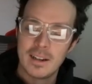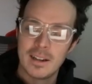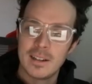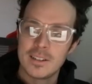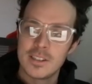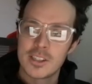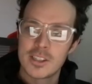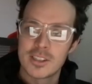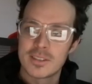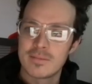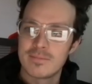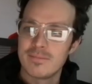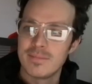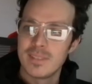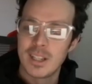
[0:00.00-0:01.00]
just
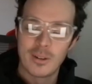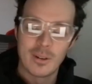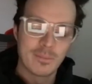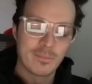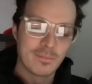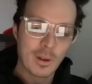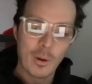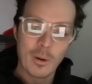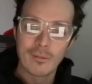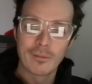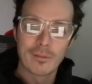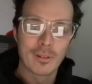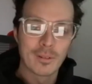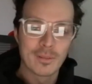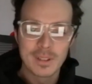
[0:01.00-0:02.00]
going
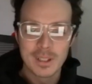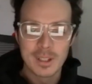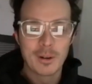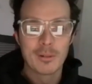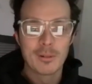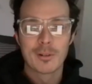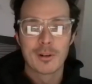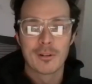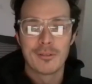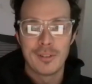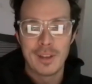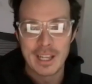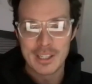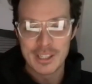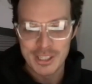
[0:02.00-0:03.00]
for a
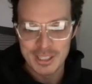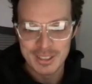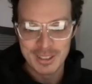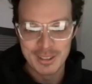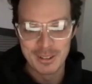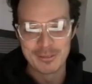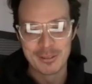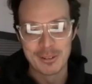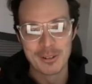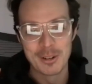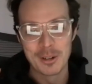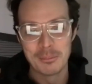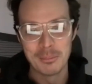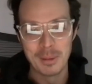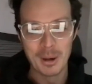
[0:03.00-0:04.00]
fish, going for a little
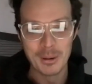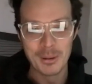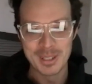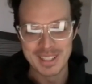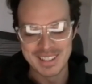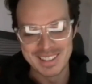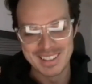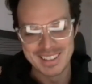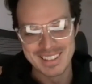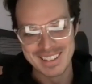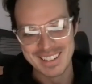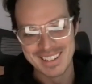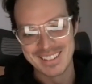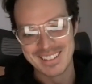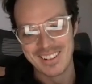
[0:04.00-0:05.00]
boat,
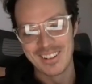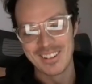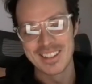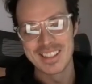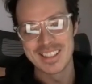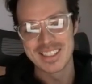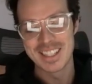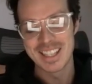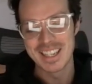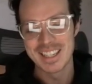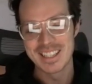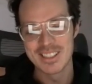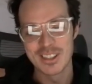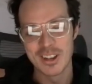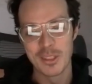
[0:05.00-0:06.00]
all these
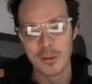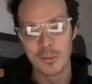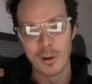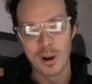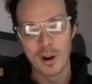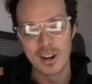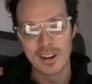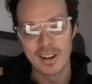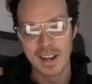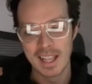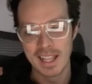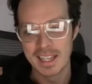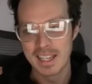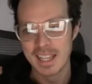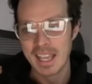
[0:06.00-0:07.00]
things on the water,
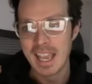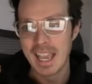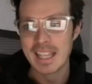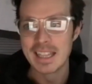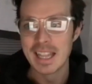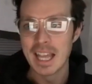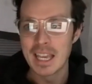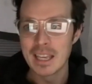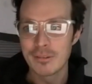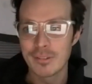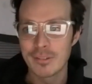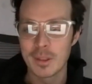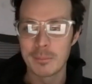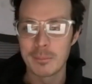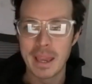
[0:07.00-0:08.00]
and life,
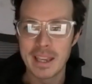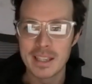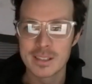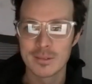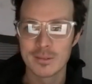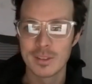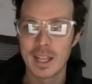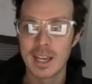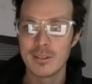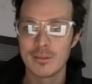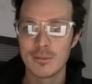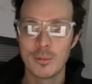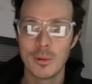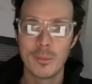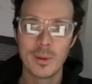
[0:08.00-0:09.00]
and the pace of life
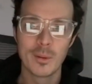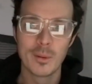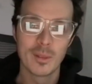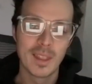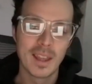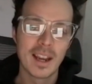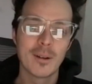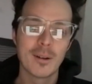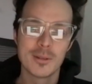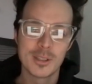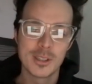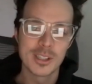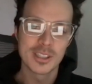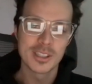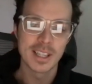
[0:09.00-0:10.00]
when we were there was
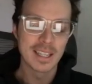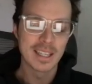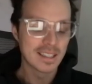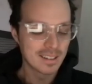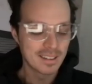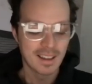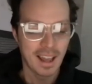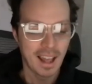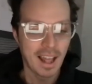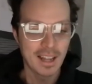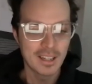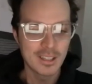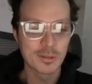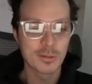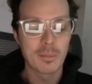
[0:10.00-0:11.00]
just like, I
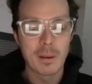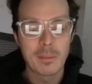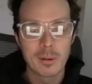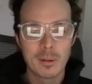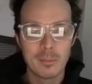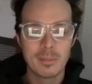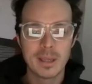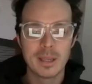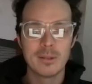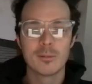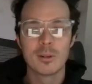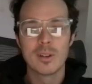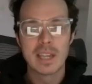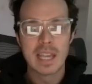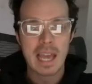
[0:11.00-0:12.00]
just remember it being
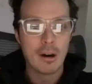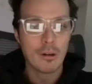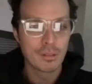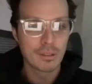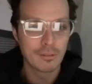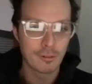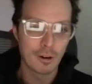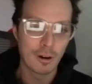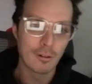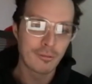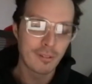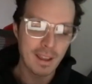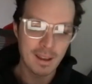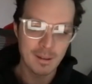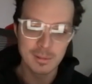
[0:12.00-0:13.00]
really healthy for our
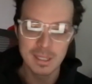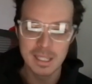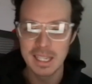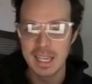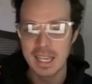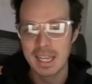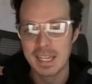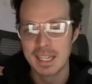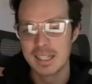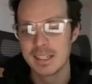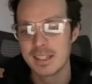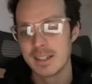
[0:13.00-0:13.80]
family, and